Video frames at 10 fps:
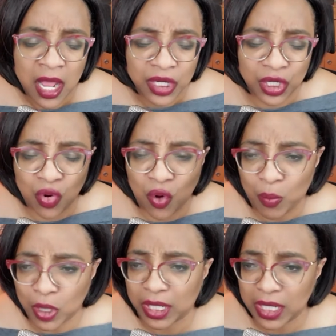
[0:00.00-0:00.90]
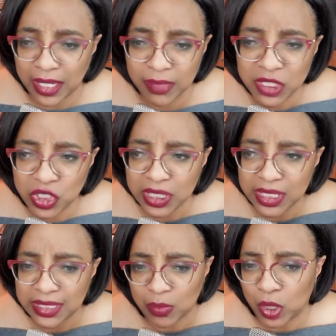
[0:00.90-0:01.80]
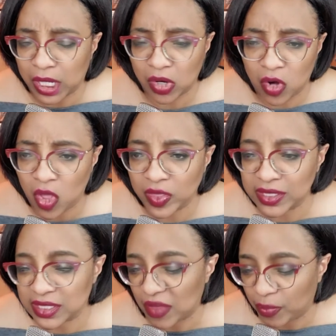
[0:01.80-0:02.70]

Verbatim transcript: You know, I'm working on images. I'm working on all this stuff.